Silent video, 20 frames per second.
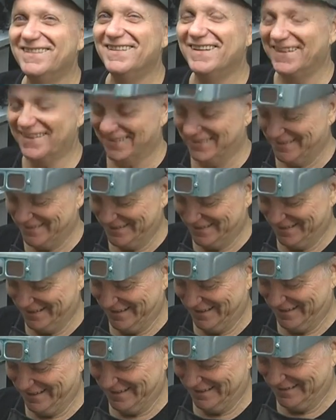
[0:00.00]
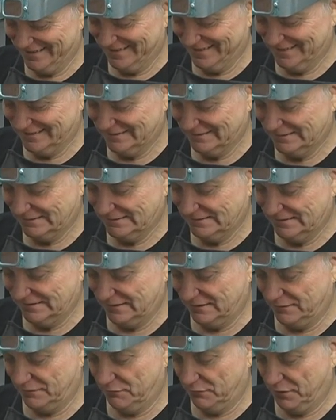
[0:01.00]
I'm just gonna
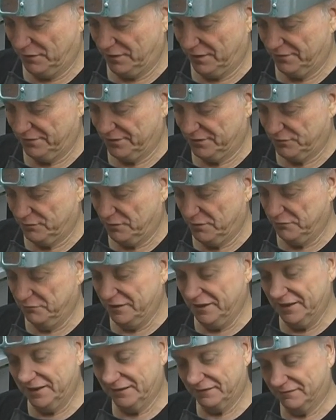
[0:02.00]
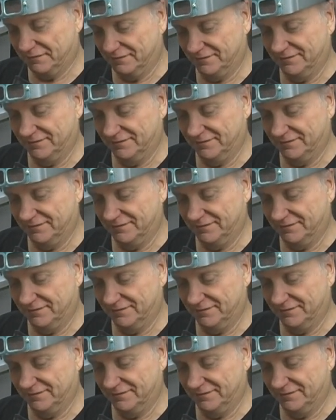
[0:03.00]
work on this one ring,